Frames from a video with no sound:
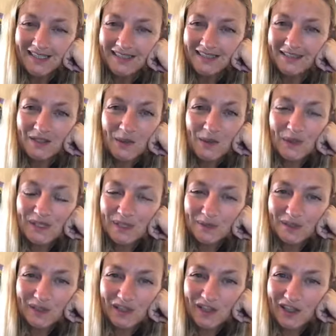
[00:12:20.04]
There's no one
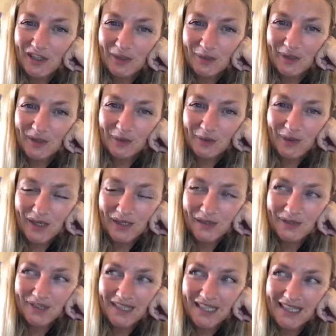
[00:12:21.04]
else like you in the
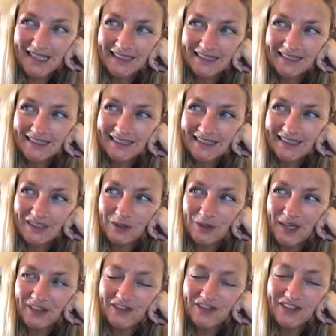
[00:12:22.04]
world and
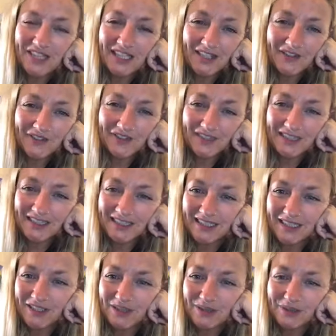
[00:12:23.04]
you have gifts
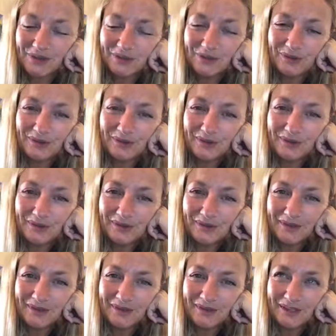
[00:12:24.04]
that you
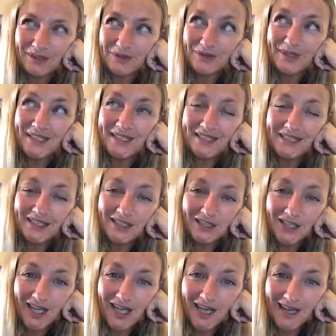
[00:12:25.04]
you need to
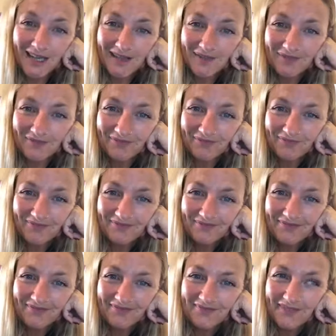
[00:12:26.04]
share.
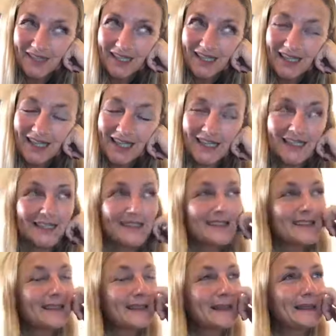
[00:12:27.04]

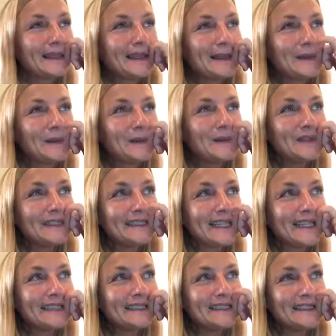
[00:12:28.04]
And like all this
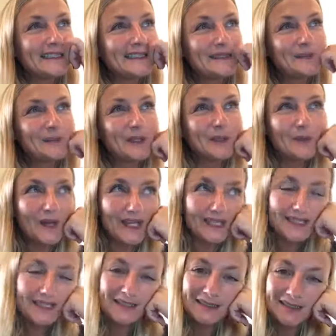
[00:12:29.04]
energy that we
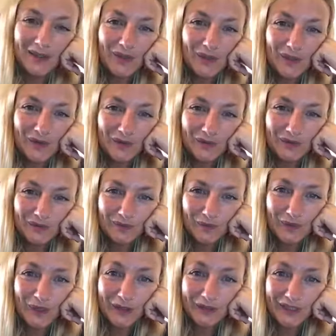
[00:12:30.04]
waste on
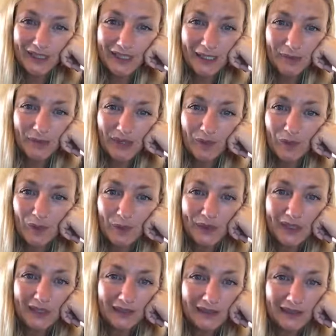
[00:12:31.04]
worrying about what
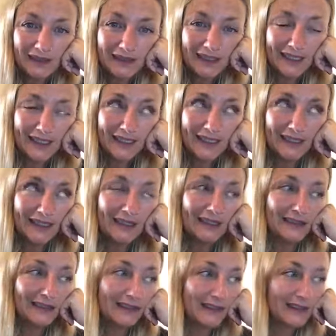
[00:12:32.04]
we look like
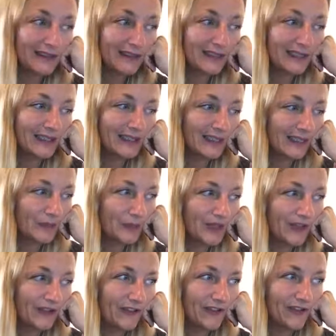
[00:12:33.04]
and thinking
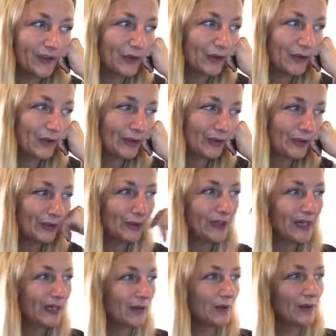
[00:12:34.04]
about food
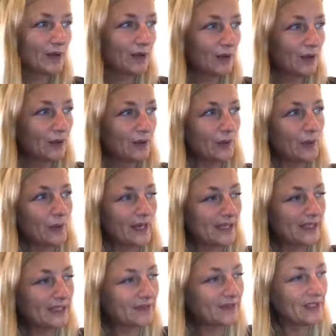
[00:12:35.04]
or alcohol or
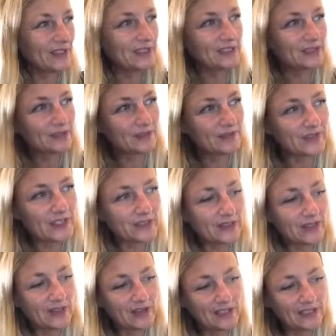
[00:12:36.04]
any of these sort of
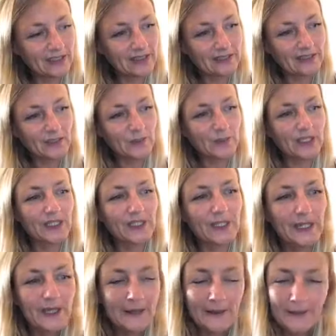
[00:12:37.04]
other things that we
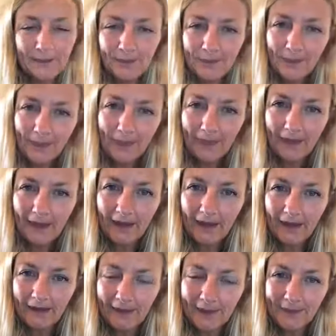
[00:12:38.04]

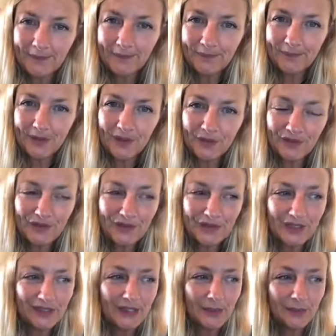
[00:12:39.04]
um, use
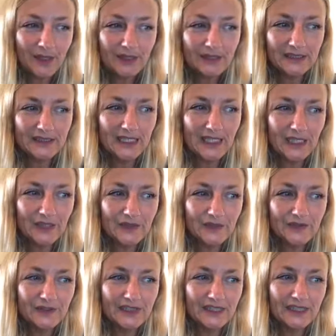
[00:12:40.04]
to numb
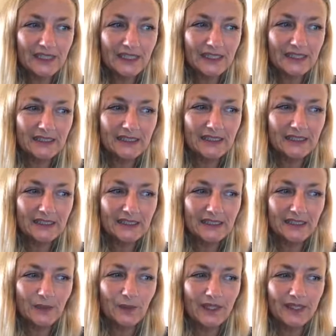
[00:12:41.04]
ourselves is
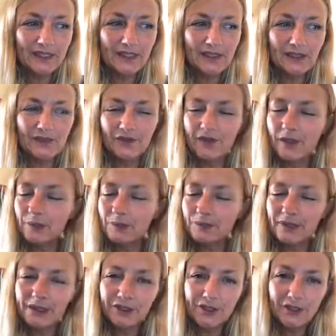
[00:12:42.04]
just a waste of our
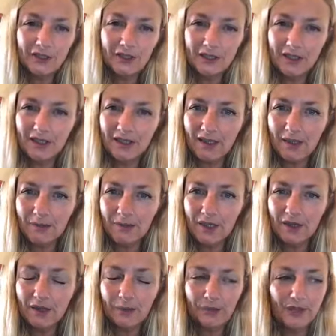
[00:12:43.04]
precious time
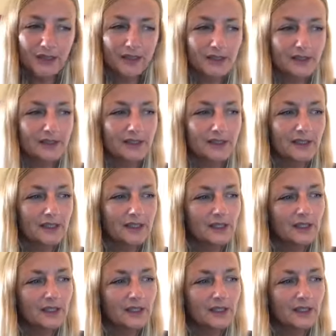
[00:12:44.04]
and our precious